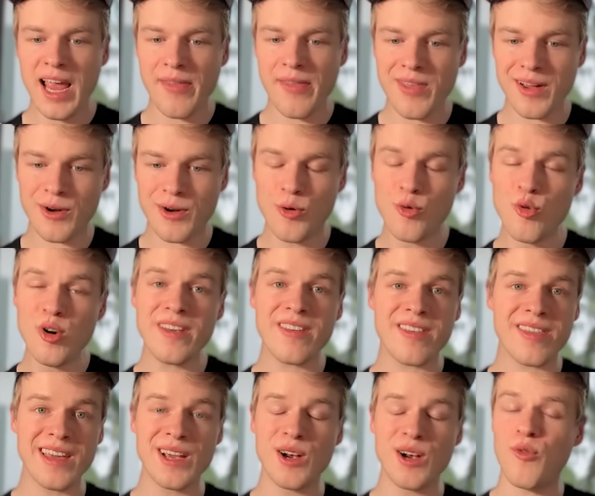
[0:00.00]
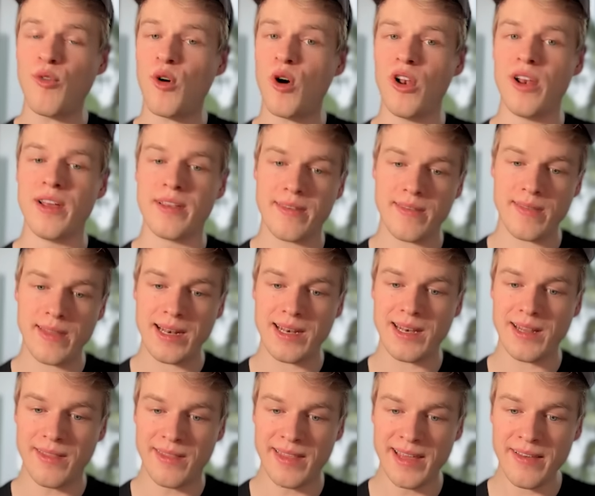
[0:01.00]
And the coolest thing of all is that
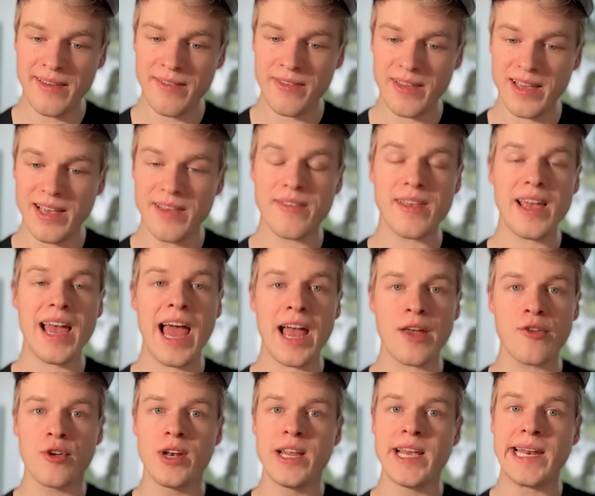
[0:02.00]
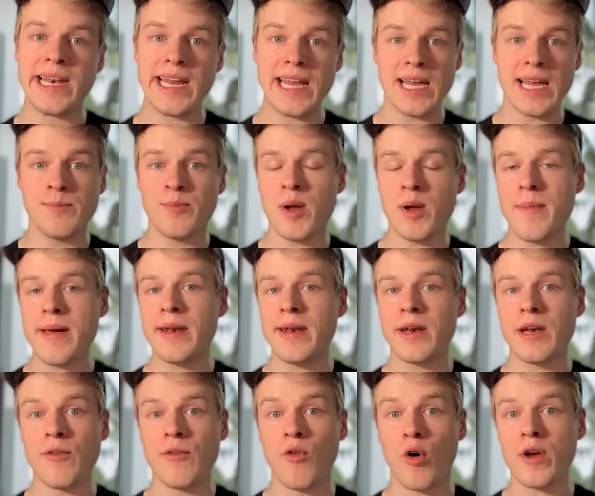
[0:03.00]
this is actually an
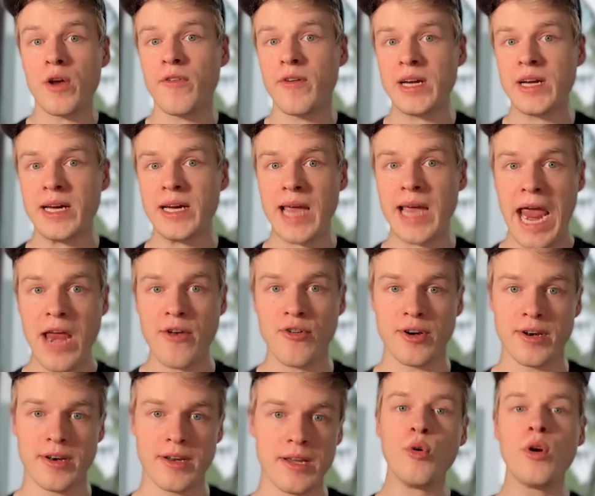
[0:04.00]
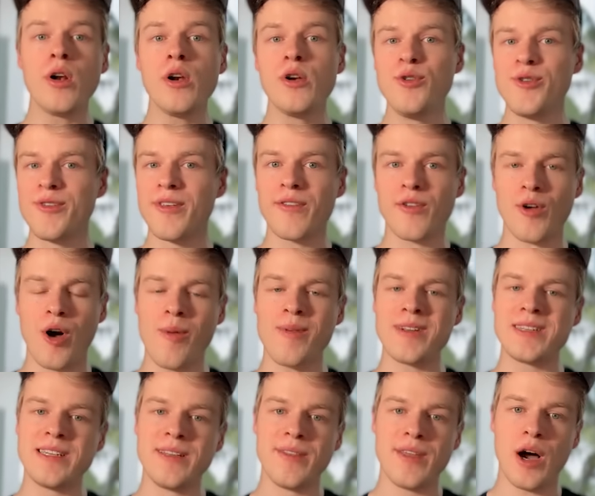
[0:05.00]
implemented voice AI agent. Google uses
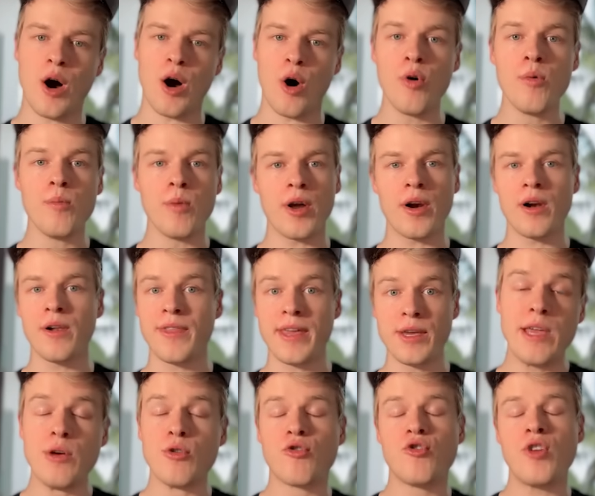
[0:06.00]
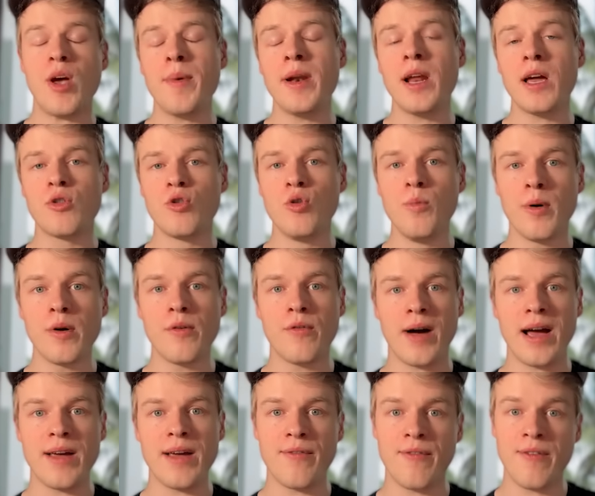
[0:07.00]
obviously their own model. They use Gemini
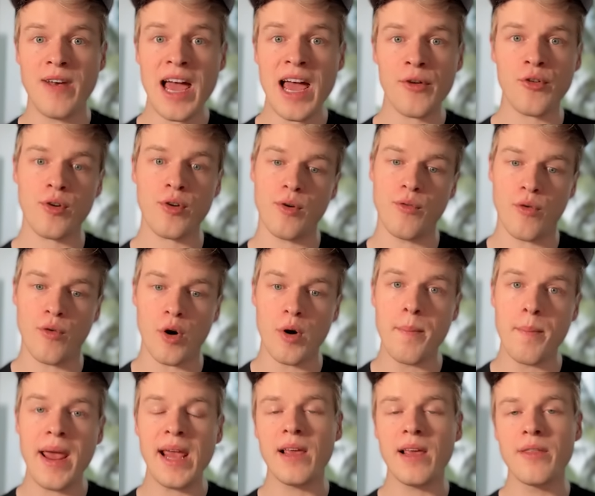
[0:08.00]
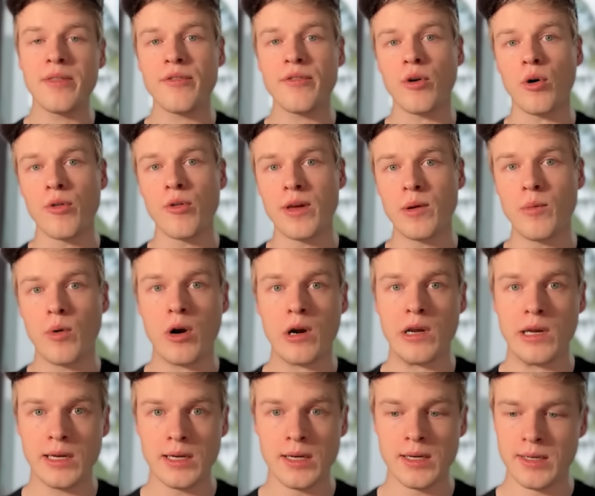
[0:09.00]
2.5 Flash for making this whole thing
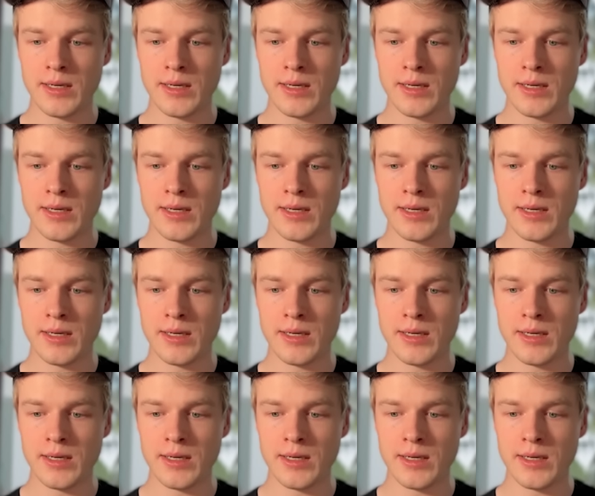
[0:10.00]
work.